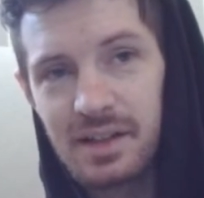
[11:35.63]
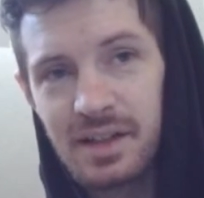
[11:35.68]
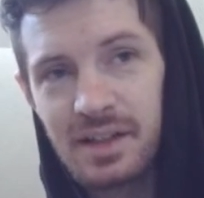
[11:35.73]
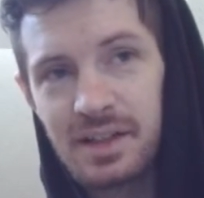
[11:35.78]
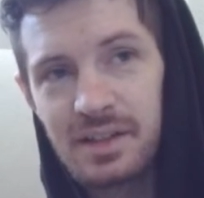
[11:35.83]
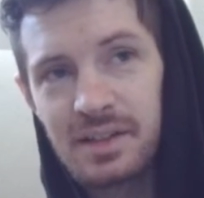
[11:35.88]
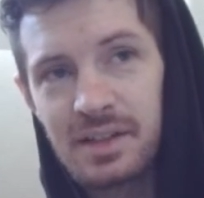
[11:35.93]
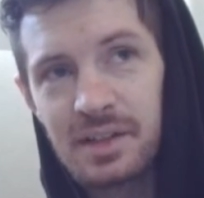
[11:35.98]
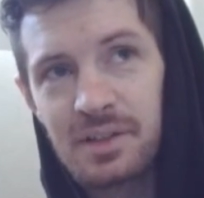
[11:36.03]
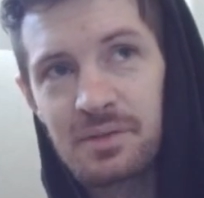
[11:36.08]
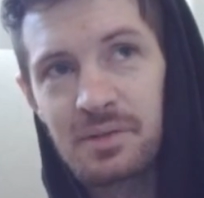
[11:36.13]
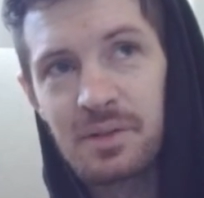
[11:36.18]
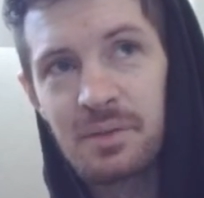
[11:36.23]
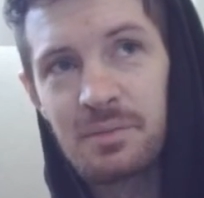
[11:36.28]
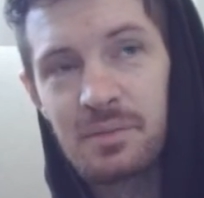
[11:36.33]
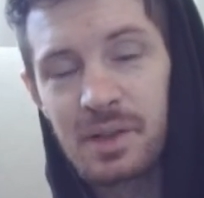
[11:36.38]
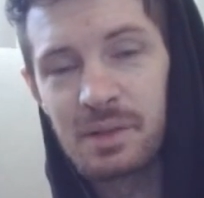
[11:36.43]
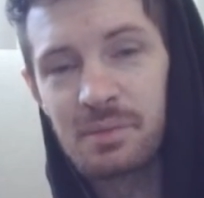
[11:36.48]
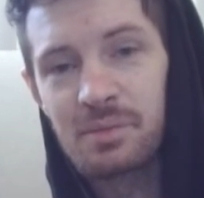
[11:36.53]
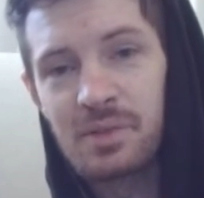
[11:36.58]
anything
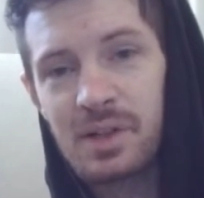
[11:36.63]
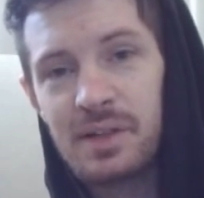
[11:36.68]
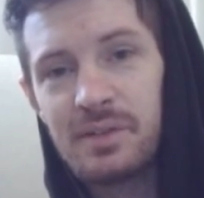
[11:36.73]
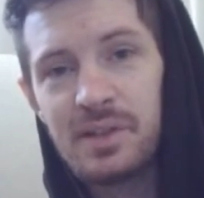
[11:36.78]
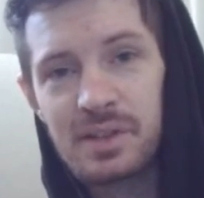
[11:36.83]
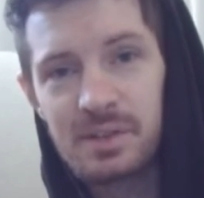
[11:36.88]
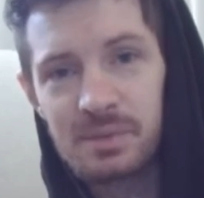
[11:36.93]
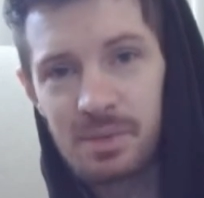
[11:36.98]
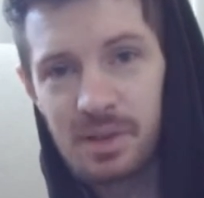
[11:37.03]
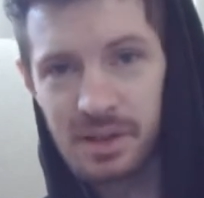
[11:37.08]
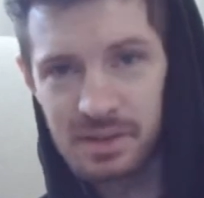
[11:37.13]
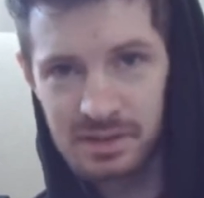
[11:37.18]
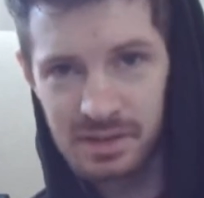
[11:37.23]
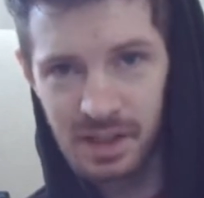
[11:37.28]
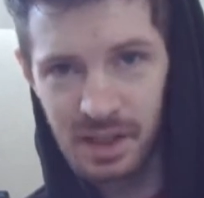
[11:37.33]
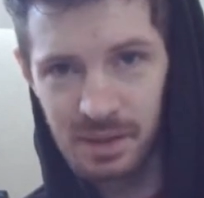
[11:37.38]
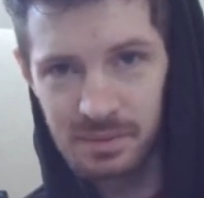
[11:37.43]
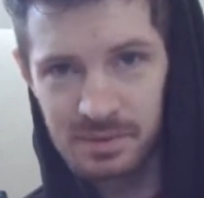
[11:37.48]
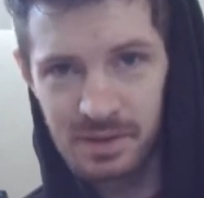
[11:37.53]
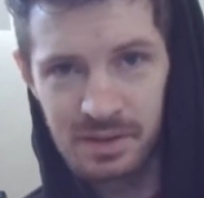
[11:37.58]
from like previous PES
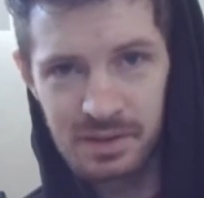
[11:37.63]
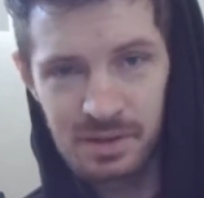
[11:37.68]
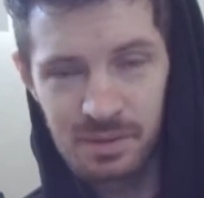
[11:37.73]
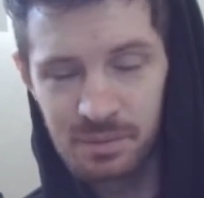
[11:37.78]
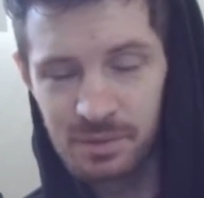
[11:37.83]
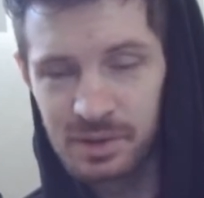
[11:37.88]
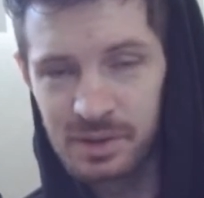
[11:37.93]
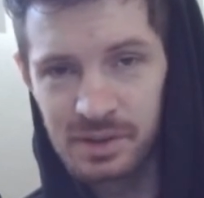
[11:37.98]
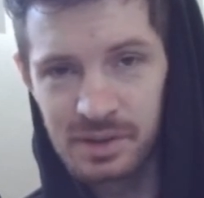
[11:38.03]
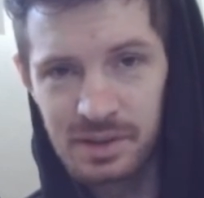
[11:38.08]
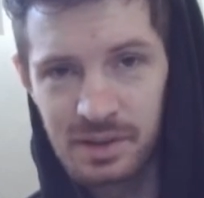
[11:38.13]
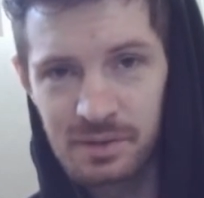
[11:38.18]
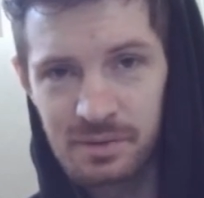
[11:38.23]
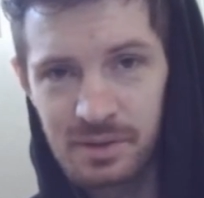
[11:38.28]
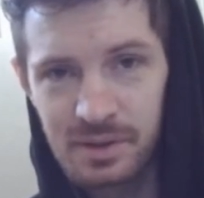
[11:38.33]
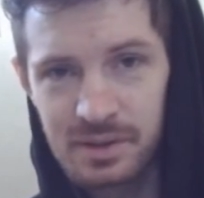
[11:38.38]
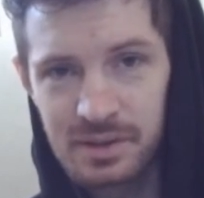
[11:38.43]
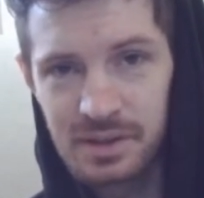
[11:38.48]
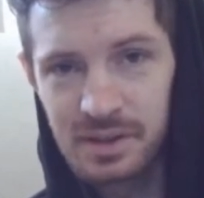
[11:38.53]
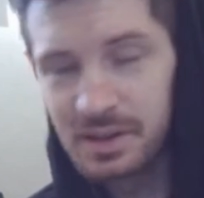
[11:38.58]
games. It's completely
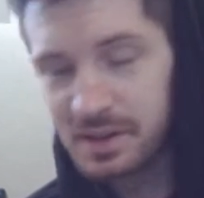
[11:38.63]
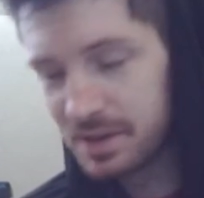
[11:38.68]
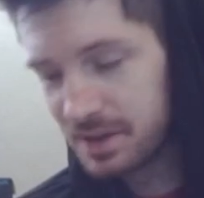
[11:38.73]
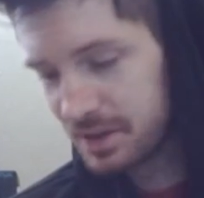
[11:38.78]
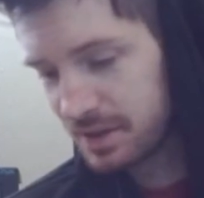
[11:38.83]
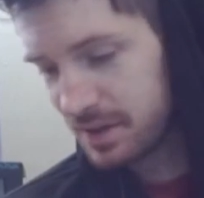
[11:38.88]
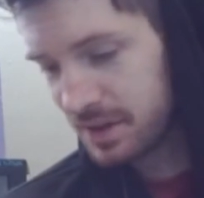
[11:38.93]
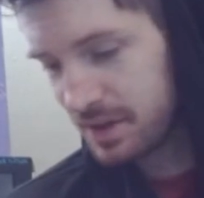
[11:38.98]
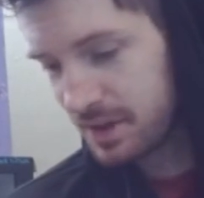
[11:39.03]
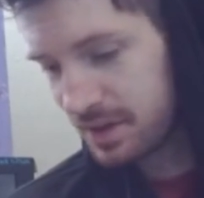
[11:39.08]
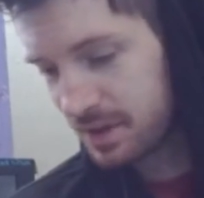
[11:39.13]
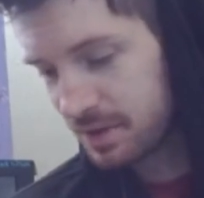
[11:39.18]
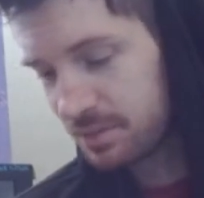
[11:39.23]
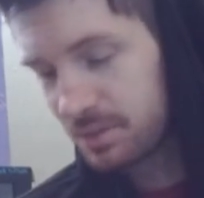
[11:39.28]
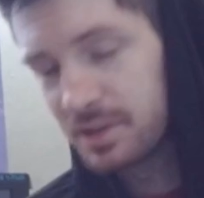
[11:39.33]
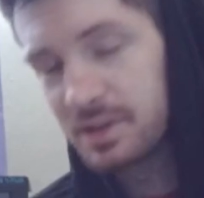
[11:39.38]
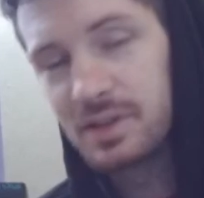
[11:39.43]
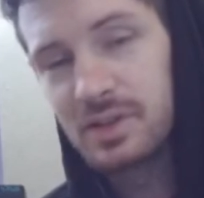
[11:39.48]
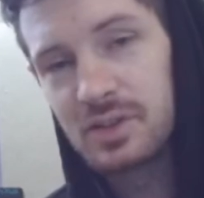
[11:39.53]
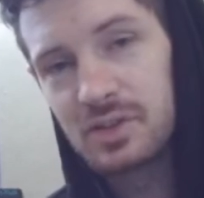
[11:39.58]
different and
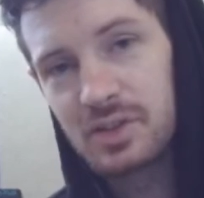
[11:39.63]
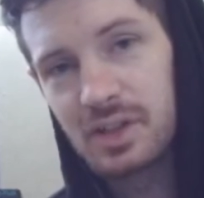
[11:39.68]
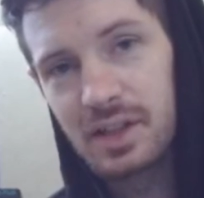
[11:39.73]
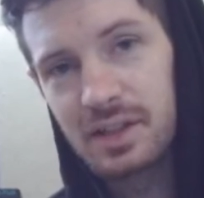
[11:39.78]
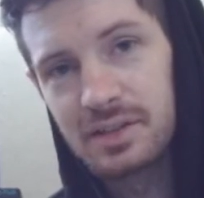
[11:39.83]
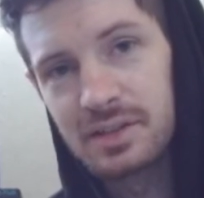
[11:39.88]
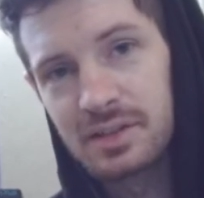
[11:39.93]
completely shit.